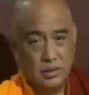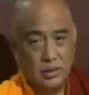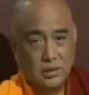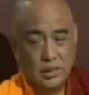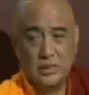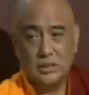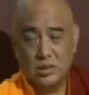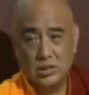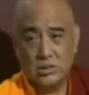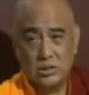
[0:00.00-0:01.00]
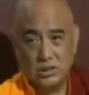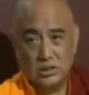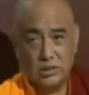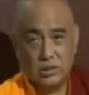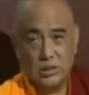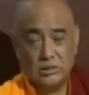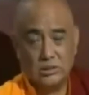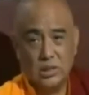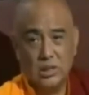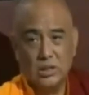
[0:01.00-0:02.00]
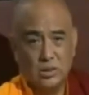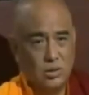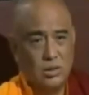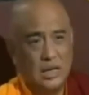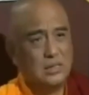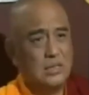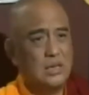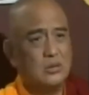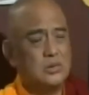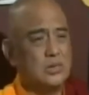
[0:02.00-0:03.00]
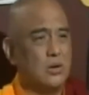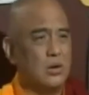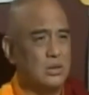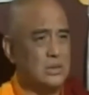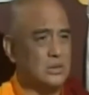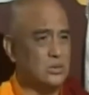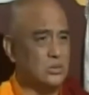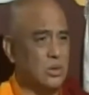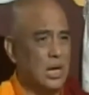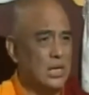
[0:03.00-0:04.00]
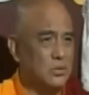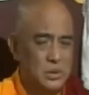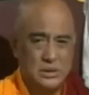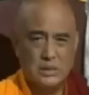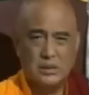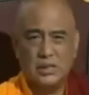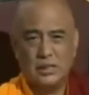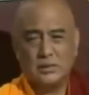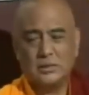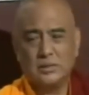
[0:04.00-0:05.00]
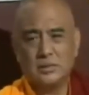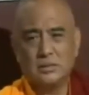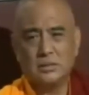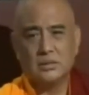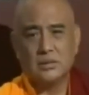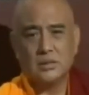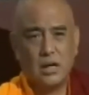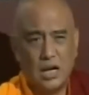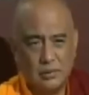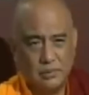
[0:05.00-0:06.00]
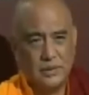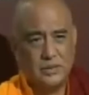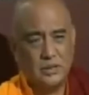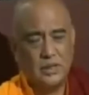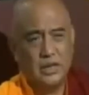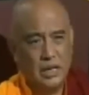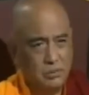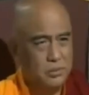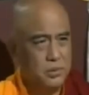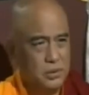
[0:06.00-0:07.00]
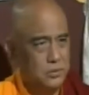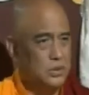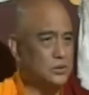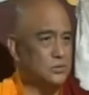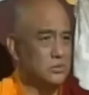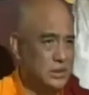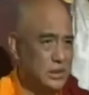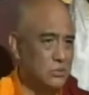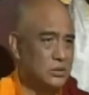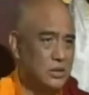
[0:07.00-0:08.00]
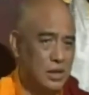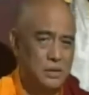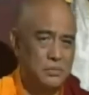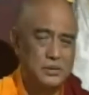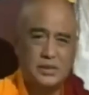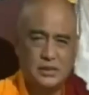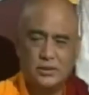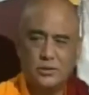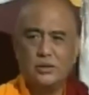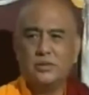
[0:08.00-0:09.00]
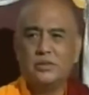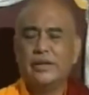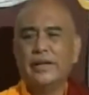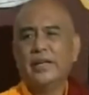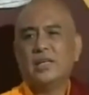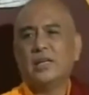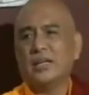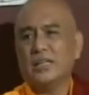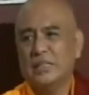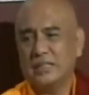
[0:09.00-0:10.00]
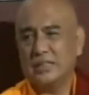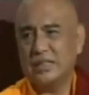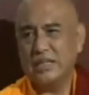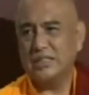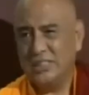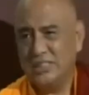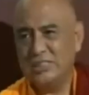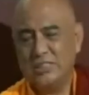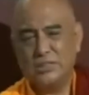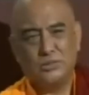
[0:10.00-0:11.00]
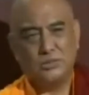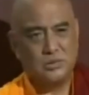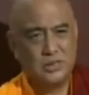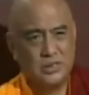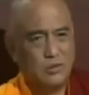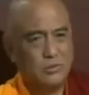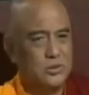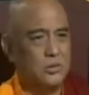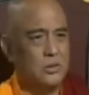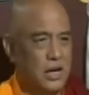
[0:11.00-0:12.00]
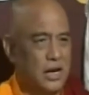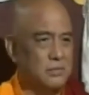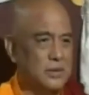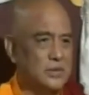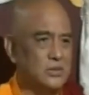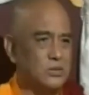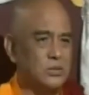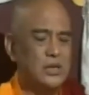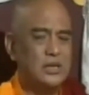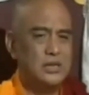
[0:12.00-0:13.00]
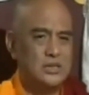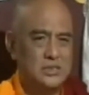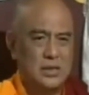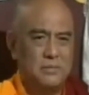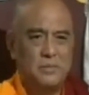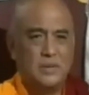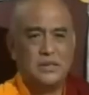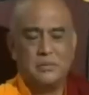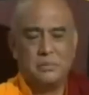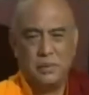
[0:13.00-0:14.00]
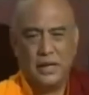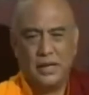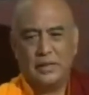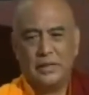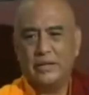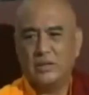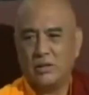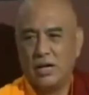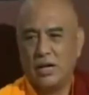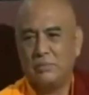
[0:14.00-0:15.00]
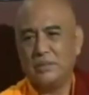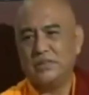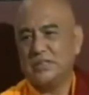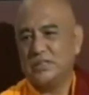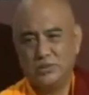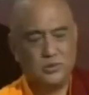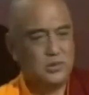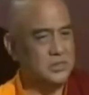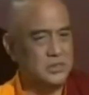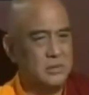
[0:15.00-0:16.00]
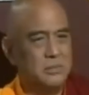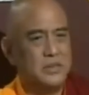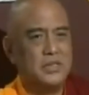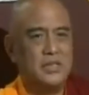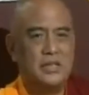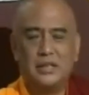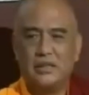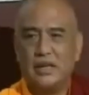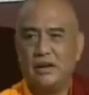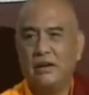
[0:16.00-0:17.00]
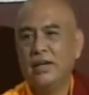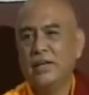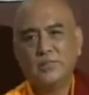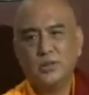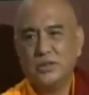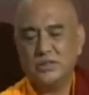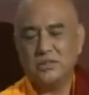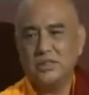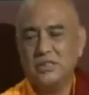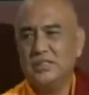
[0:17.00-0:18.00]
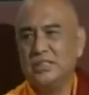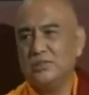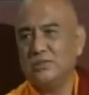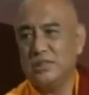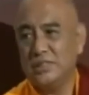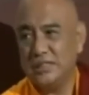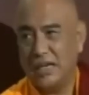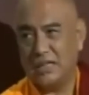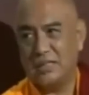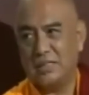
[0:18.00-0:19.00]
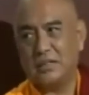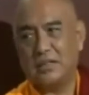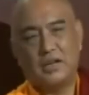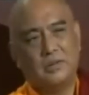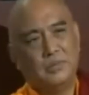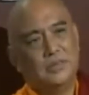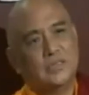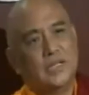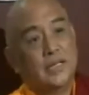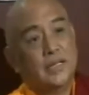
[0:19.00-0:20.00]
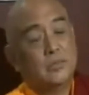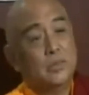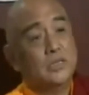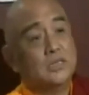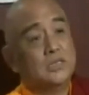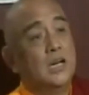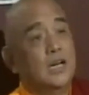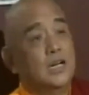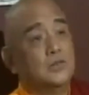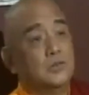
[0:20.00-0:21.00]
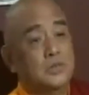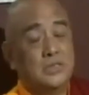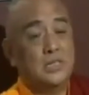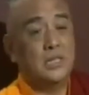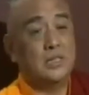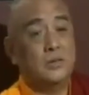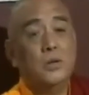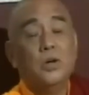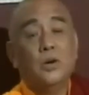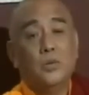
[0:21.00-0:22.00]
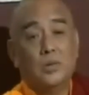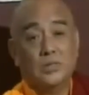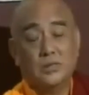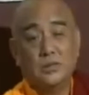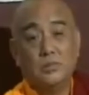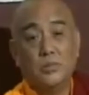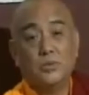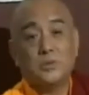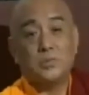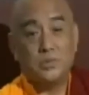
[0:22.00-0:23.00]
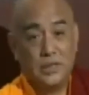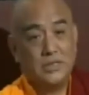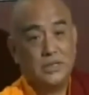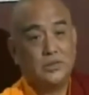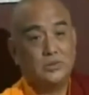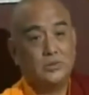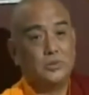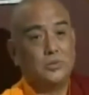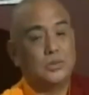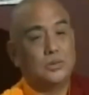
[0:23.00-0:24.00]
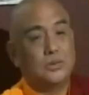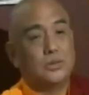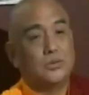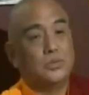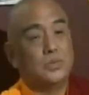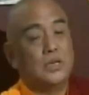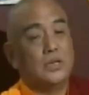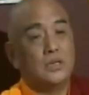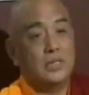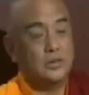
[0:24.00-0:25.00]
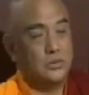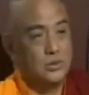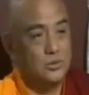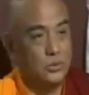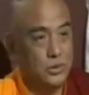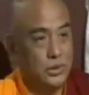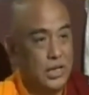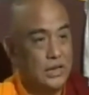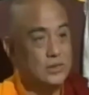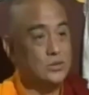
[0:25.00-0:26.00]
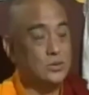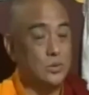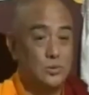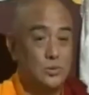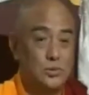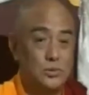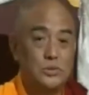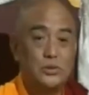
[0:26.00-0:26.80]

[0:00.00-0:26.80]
That renunciation is not like renouncing all these, unwanted things, garbage. Everybody wants to renounce garbage. That's not, that's easy to renounce your garbage, the suffering, the pain, and the garbage is, you just dump it here and there. So it's easy to recycle the garbage, but it's hard to recycle what's most precious to you, what you feel that is so nice, so good,